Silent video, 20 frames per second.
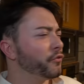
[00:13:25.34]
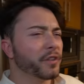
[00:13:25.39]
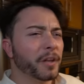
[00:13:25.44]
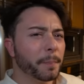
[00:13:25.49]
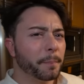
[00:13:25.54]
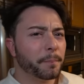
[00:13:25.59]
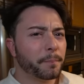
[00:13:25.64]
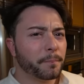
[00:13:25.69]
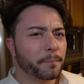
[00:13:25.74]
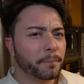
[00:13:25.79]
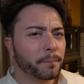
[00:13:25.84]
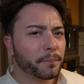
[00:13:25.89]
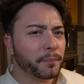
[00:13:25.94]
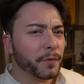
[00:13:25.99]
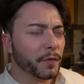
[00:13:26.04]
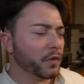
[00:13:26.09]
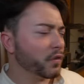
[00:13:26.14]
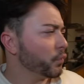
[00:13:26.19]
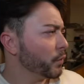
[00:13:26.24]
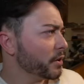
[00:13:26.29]
flip
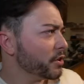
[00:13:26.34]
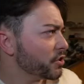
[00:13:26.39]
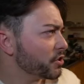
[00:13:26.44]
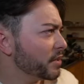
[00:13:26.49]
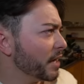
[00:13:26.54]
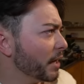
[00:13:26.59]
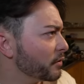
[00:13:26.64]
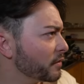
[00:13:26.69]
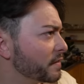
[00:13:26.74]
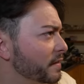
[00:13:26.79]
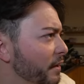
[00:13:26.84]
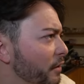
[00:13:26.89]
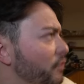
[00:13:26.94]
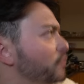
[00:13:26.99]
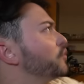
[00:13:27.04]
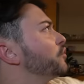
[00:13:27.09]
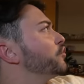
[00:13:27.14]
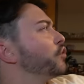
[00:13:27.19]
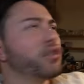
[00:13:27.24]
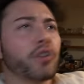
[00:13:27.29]
the switch downstairs
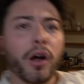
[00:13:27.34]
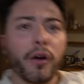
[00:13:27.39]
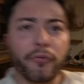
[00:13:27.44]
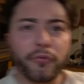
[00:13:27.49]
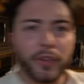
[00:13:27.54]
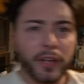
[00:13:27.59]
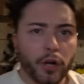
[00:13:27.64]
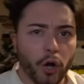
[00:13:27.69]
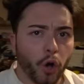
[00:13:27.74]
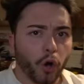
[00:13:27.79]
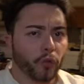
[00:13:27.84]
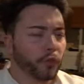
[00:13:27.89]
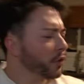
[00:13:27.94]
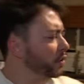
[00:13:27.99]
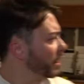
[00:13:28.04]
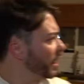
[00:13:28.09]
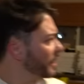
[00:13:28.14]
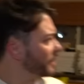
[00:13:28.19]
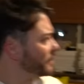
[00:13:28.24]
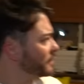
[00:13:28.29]
to turn off like all the
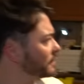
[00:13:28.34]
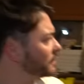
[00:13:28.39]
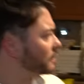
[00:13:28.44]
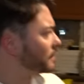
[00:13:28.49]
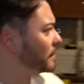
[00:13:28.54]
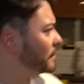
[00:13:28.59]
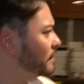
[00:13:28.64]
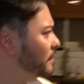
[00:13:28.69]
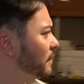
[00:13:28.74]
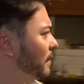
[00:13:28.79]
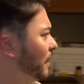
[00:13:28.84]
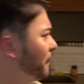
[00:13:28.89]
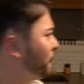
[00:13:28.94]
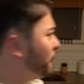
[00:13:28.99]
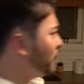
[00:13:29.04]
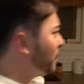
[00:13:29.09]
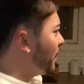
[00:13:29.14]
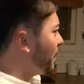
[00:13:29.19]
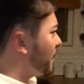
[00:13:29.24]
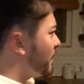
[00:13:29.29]
lights? Cause I
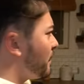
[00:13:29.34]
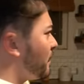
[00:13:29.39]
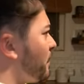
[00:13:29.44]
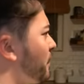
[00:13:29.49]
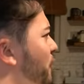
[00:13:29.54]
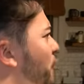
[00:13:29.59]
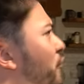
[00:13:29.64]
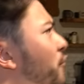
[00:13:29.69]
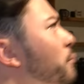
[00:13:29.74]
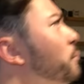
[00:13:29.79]
feel like there's